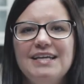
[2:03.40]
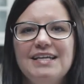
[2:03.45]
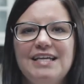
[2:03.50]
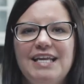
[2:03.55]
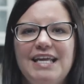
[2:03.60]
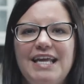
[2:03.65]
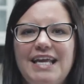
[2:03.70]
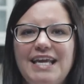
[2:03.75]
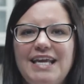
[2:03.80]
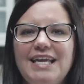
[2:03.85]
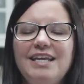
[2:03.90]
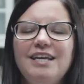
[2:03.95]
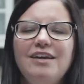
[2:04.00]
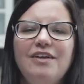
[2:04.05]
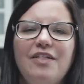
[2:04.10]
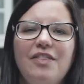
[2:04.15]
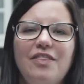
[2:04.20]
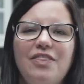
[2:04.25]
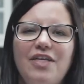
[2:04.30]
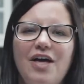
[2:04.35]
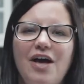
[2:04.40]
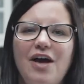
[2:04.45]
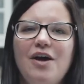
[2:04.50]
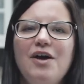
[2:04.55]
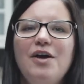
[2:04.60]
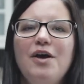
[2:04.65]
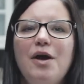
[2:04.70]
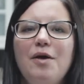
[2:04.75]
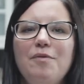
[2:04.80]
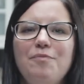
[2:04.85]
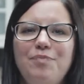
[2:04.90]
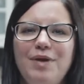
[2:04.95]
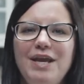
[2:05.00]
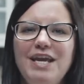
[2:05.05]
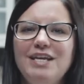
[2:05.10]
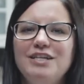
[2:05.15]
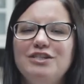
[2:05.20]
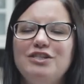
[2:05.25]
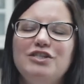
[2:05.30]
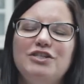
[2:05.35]
Clean the
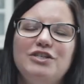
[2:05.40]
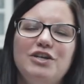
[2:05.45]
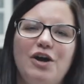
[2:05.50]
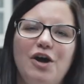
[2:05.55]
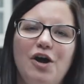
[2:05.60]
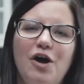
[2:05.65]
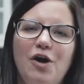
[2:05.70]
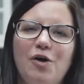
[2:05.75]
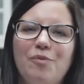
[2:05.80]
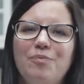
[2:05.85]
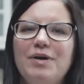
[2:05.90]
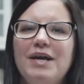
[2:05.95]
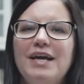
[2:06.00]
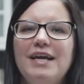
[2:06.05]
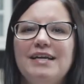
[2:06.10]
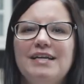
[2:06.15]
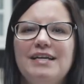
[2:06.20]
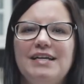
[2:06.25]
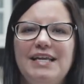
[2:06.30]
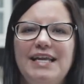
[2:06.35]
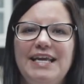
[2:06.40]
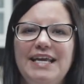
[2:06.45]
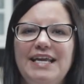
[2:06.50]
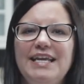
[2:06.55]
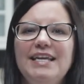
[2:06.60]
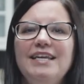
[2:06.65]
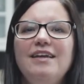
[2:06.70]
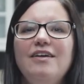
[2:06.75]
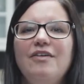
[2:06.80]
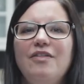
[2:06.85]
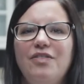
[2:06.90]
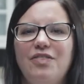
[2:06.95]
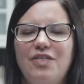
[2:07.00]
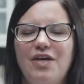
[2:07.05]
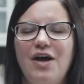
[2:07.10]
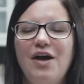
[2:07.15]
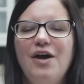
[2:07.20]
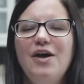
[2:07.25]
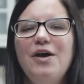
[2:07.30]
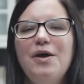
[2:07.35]
beach up. Clean
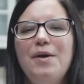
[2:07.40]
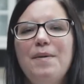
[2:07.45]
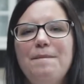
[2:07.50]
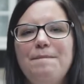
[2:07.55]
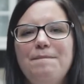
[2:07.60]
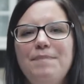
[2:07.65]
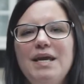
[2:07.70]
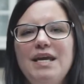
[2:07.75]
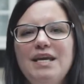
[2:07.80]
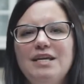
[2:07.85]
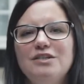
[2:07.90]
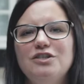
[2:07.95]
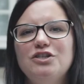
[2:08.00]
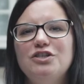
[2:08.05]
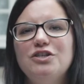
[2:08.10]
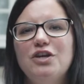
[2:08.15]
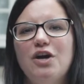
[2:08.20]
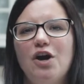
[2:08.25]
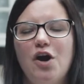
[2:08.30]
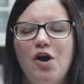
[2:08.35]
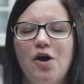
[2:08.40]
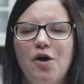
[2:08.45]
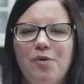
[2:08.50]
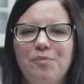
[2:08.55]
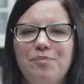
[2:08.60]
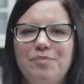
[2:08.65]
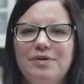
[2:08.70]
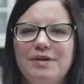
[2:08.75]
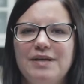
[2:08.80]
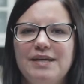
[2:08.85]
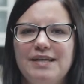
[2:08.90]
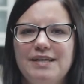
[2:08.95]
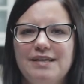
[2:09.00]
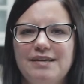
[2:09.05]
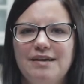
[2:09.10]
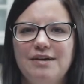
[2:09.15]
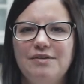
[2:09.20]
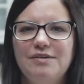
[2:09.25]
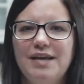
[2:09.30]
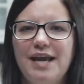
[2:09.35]
the beach up.
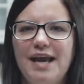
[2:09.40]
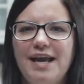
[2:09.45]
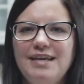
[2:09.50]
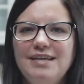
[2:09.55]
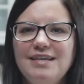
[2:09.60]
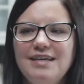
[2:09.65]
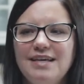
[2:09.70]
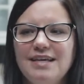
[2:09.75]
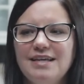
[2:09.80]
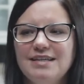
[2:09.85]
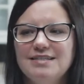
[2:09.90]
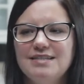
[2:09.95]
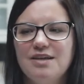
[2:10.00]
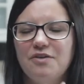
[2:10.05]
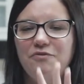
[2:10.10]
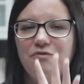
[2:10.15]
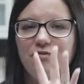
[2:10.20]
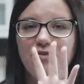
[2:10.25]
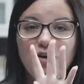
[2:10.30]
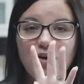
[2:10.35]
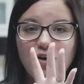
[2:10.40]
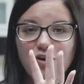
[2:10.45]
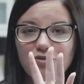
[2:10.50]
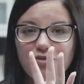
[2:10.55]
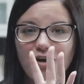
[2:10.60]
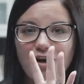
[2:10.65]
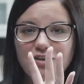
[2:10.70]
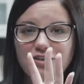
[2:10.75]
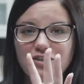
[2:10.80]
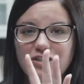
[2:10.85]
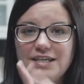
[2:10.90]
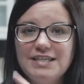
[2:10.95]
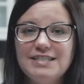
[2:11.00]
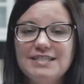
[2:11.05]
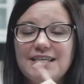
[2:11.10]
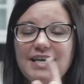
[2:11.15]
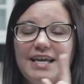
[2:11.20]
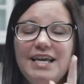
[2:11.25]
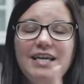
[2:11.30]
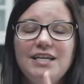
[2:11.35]
Okay, so 4
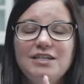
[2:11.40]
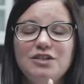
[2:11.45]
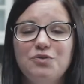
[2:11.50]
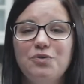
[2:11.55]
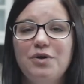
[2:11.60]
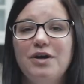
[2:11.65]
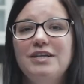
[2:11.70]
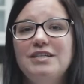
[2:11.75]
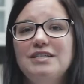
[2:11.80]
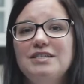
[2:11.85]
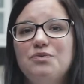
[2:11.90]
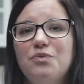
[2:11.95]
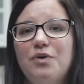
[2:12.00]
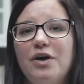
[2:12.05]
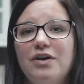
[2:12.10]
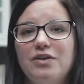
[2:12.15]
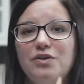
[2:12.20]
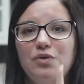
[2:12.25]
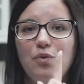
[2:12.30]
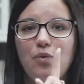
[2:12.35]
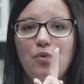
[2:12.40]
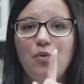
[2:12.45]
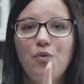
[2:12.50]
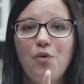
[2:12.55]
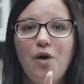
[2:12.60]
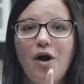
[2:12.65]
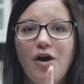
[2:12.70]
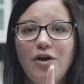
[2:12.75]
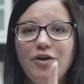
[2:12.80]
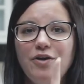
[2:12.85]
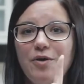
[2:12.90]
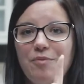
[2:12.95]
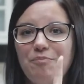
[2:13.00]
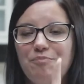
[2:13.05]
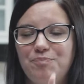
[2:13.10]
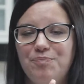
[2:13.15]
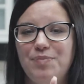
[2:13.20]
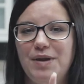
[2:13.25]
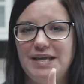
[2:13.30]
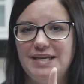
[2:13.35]
crotchets, each word is worth 1
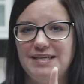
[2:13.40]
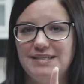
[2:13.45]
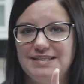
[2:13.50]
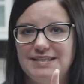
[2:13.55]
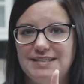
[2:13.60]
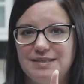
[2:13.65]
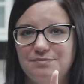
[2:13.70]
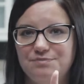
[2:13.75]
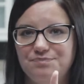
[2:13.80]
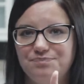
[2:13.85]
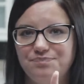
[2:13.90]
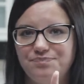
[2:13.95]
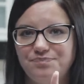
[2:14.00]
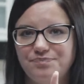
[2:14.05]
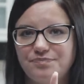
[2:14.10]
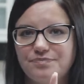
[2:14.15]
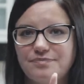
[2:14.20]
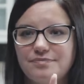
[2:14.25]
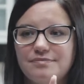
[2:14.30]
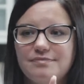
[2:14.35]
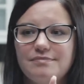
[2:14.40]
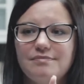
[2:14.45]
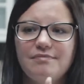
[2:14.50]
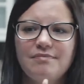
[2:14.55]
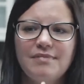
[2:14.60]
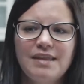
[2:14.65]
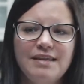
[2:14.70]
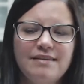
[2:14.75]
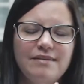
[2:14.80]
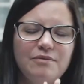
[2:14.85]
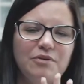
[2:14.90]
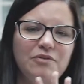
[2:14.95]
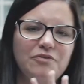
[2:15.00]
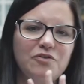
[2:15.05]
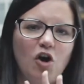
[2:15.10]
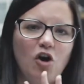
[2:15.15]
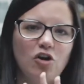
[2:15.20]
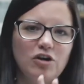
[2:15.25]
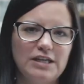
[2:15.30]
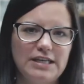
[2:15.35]
beat. So we've
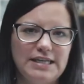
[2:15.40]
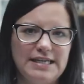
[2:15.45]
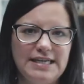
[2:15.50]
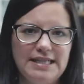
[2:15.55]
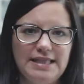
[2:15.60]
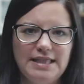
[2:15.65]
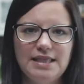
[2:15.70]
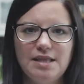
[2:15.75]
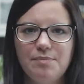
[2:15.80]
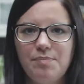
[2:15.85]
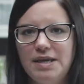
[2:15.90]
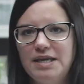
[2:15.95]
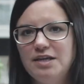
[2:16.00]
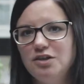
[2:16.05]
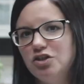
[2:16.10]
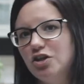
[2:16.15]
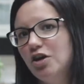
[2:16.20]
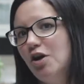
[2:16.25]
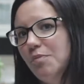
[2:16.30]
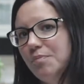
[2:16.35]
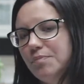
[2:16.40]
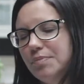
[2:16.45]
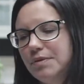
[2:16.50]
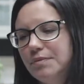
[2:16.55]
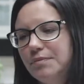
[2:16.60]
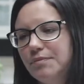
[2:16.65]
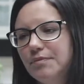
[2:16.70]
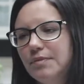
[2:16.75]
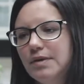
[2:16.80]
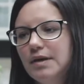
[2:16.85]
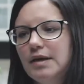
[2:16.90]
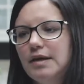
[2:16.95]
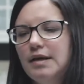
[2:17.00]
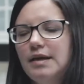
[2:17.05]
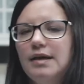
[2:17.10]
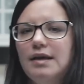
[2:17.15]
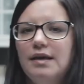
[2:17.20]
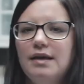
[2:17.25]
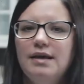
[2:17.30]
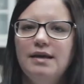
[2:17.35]
got clean the beach up.
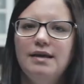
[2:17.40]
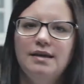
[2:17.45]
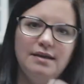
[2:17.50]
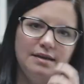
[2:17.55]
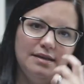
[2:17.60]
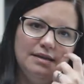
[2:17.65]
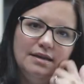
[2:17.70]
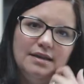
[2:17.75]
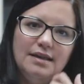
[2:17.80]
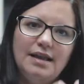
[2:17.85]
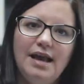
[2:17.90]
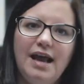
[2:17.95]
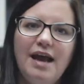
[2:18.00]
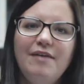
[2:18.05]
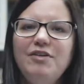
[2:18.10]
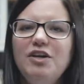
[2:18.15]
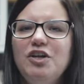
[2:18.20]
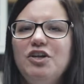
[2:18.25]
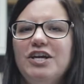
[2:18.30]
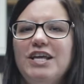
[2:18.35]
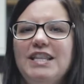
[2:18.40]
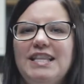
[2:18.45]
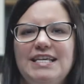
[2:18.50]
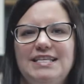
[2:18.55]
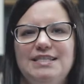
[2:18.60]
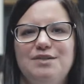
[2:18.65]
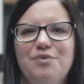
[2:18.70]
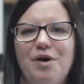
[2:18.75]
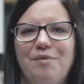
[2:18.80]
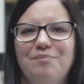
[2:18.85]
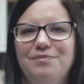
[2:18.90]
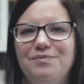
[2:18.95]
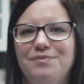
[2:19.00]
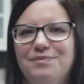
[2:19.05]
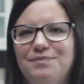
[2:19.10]
Have a look at this one.